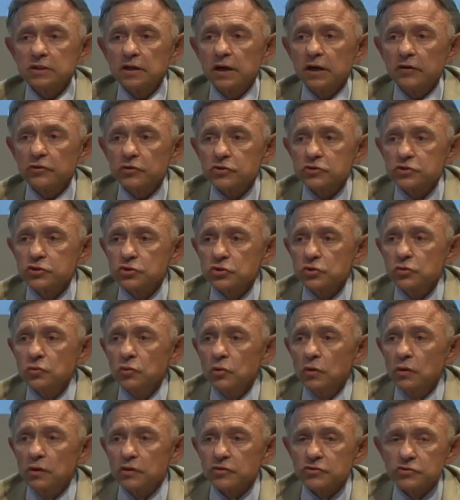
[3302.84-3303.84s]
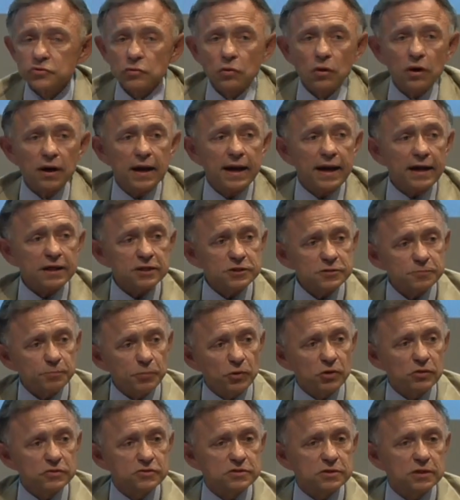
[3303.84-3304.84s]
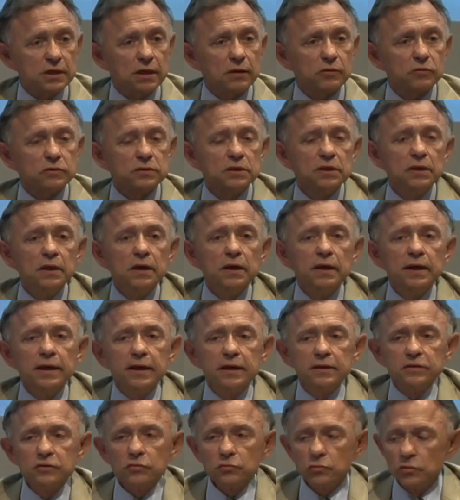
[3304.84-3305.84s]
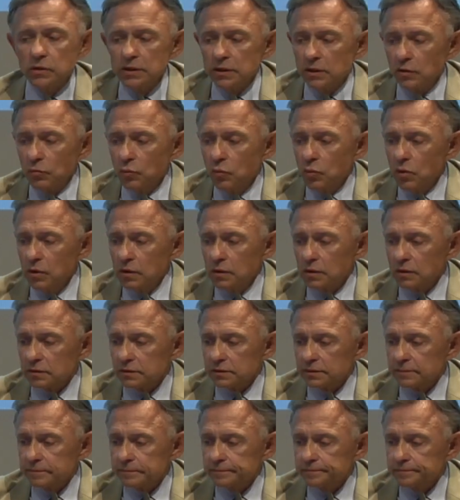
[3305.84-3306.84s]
in other schools or experts out in the real world